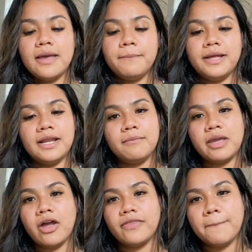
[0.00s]
putting me
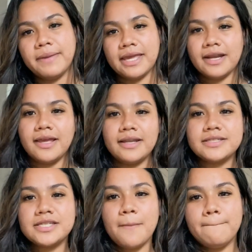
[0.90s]
on the
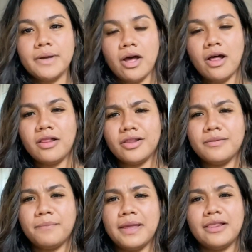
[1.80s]
peanut
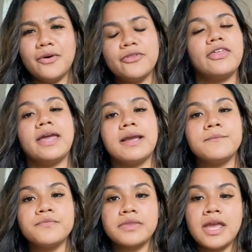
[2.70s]
ball pillow thing.